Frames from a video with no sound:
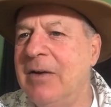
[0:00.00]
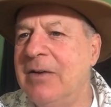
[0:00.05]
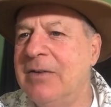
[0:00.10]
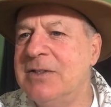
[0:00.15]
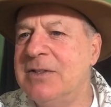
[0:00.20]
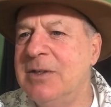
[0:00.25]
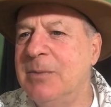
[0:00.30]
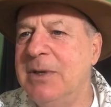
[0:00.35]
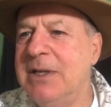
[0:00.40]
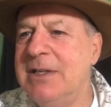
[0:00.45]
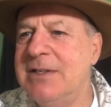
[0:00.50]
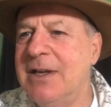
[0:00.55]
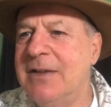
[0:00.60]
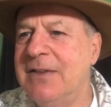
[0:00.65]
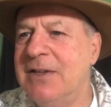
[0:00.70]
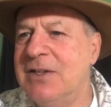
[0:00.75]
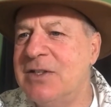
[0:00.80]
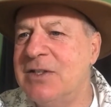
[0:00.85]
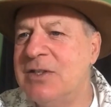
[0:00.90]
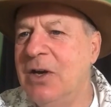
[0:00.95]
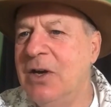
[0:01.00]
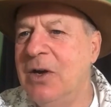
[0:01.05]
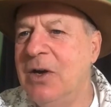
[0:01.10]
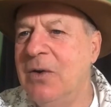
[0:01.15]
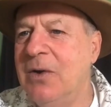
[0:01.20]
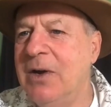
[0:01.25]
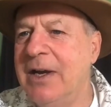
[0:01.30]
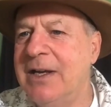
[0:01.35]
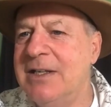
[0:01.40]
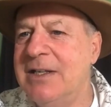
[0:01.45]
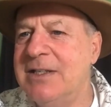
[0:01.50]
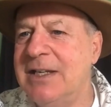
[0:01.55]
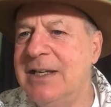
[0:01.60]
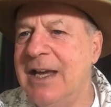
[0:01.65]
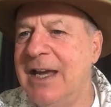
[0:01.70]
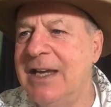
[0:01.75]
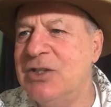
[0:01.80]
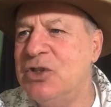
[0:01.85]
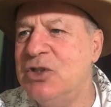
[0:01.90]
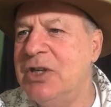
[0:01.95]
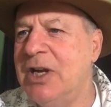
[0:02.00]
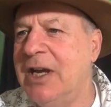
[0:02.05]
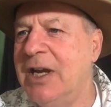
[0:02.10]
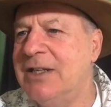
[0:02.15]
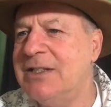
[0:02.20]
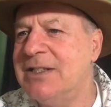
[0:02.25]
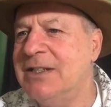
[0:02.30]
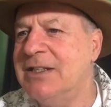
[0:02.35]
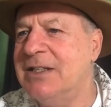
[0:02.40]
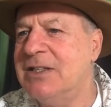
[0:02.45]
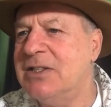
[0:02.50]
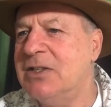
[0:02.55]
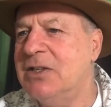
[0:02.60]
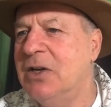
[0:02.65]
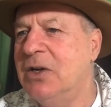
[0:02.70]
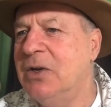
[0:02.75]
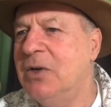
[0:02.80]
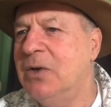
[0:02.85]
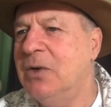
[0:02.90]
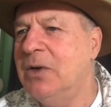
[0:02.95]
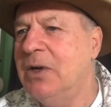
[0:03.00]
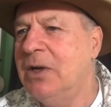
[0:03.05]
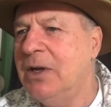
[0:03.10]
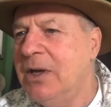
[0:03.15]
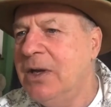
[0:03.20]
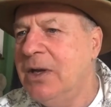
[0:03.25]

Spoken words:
Somebody's on the snow. I can see SJ is in the snow.